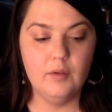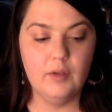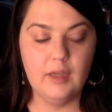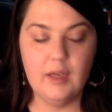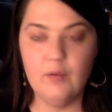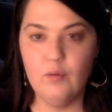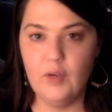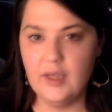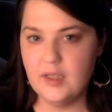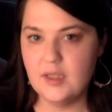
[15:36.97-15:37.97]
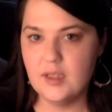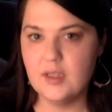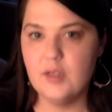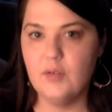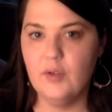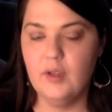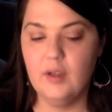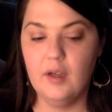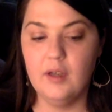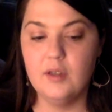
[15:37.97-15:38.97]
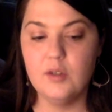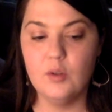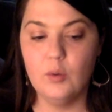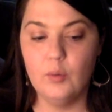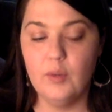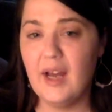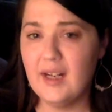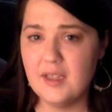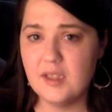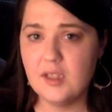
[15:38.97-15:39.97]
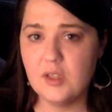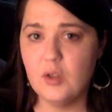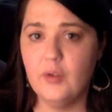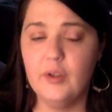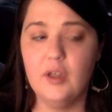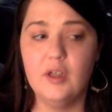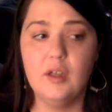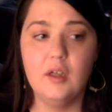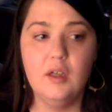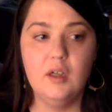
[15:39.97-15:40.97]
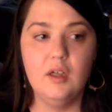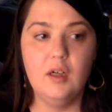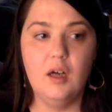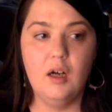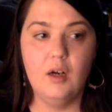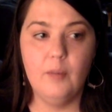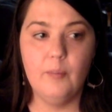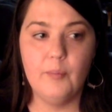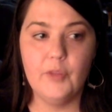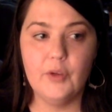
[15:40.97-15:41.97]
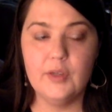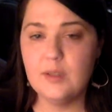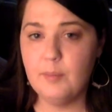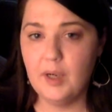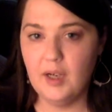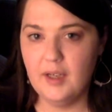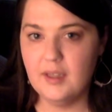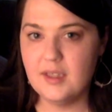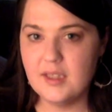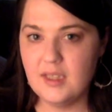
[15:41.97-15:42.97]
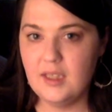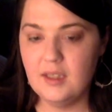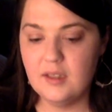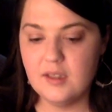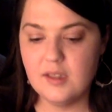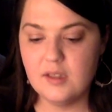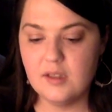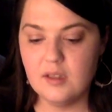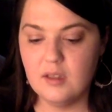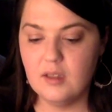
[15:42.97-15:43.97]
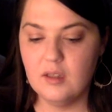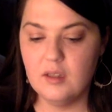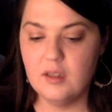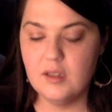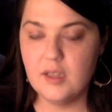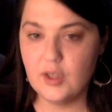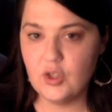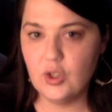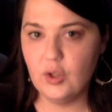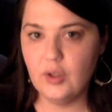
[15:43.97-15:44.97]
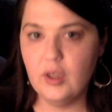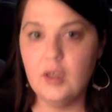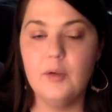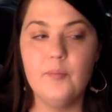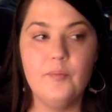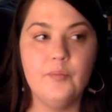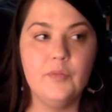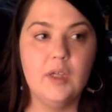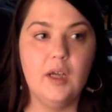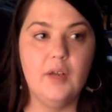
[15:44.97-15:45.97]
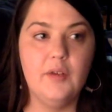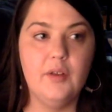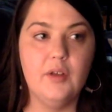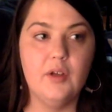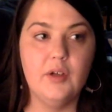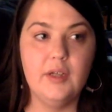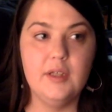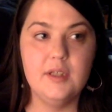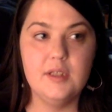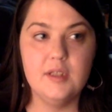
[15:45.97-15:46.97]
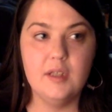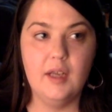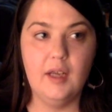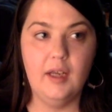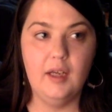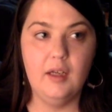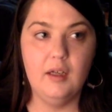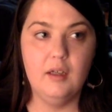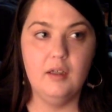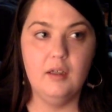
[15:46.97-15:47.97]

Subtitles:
like advice and stuff like that. So that exists on there. There is a behind the scenes section on there, and then there is a